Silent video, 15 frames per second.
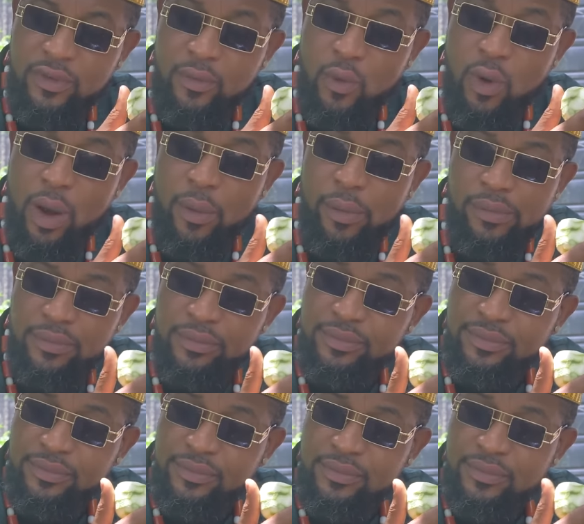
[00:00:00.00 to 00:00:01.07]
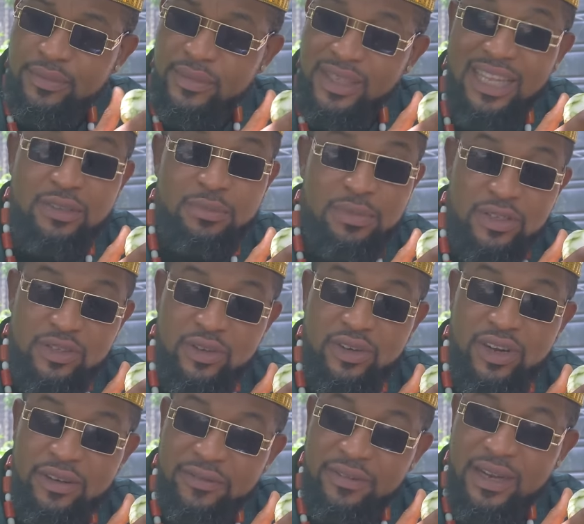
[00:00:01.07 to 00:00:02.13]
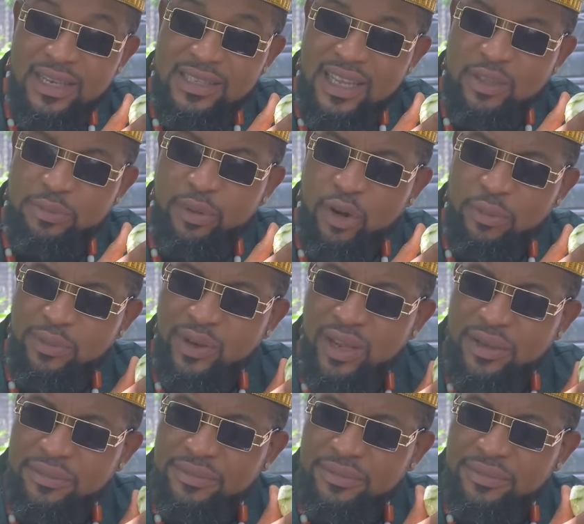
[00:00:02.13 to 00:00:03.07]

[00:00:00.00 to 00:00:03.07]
Wow. That means your grandfather is that popular.